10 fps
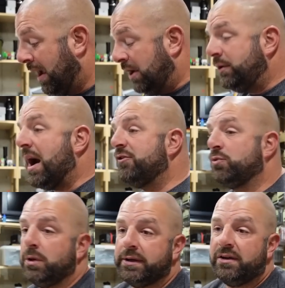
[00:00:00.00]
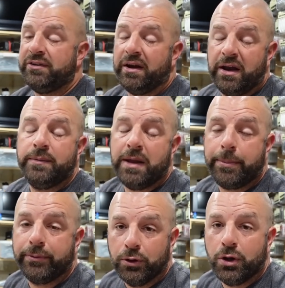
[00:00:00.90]
And you guys are really going to see an
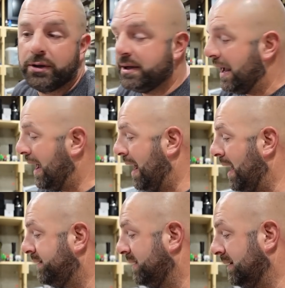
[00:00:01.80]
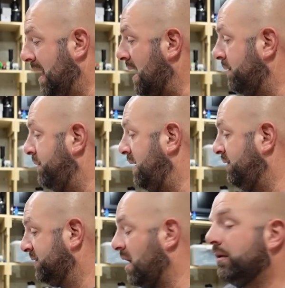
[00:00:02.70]
in-depth look at a lot of
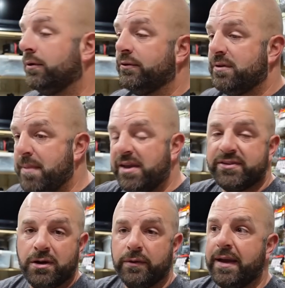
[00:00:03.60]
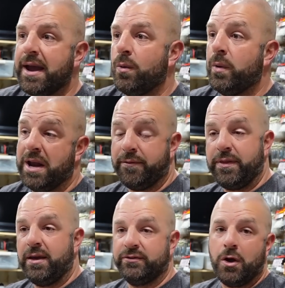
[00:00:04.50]
these colors and mates and all that when
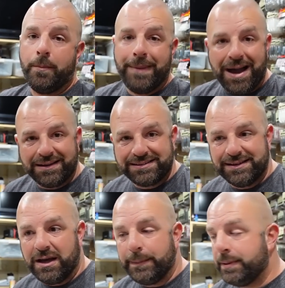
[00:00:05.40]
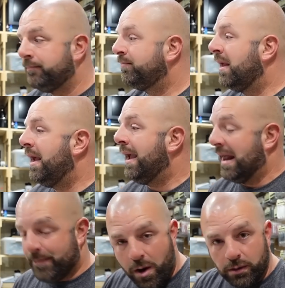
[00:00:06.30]
everything's all boxed up
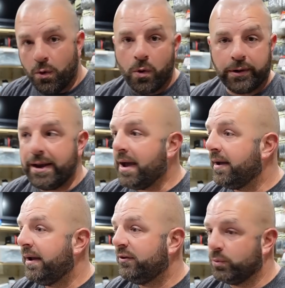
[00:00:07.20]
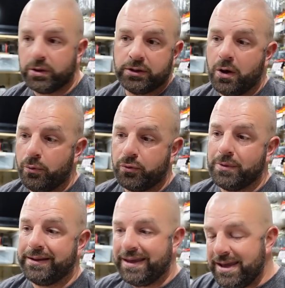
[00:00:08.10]
and I'm all organized. We're going to go through
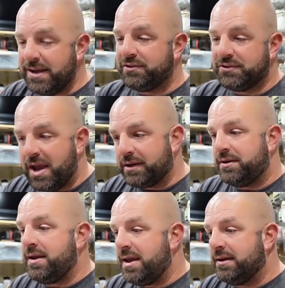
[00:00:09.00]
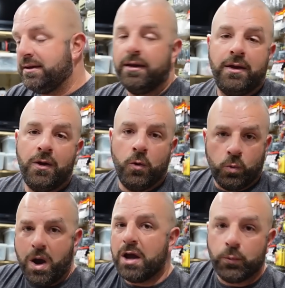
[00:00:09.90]
like each technique,
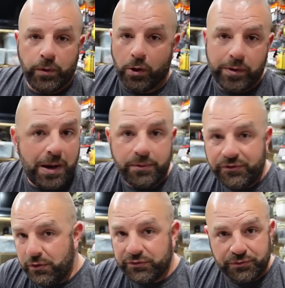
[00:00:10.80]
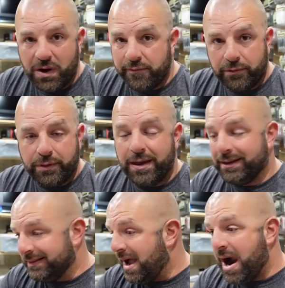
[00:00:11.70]
rod and reel that I would use for
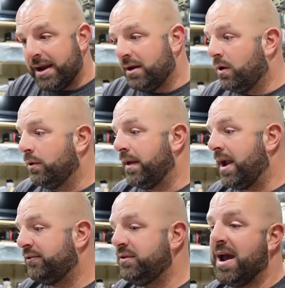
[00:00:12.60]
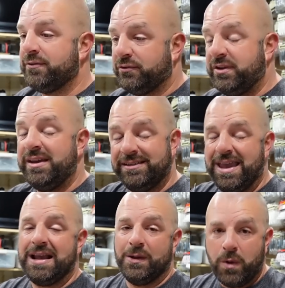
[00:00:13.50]
everything, line and all that. So you guys will see
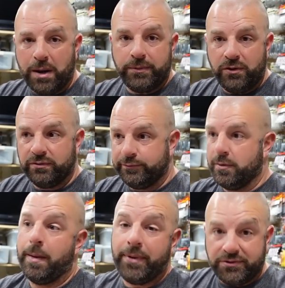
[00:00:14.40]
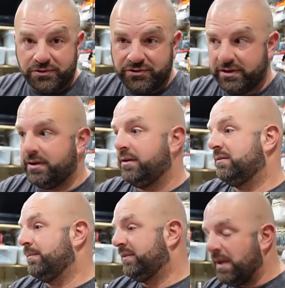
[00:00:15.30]
exactly what I'm using for my pitching
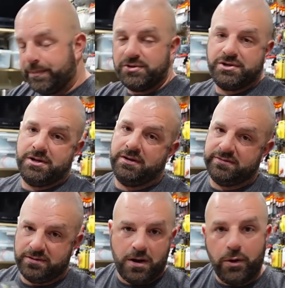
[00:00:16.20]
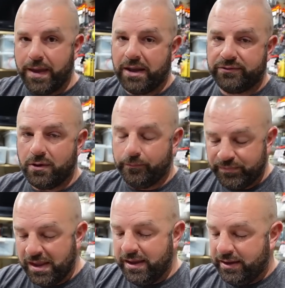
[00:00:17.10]
jigs and my skipping jigs and all that. So
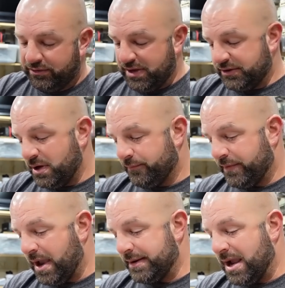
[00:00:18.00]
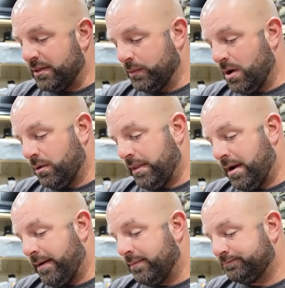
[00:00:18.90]
stay tuned for that down the road
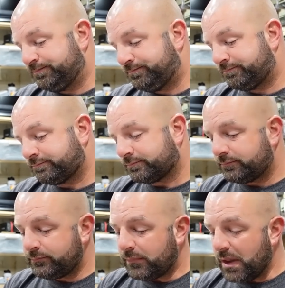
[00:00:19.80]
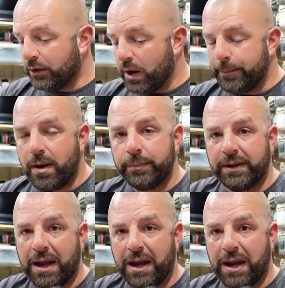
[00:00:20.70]
there. Green Pumpkin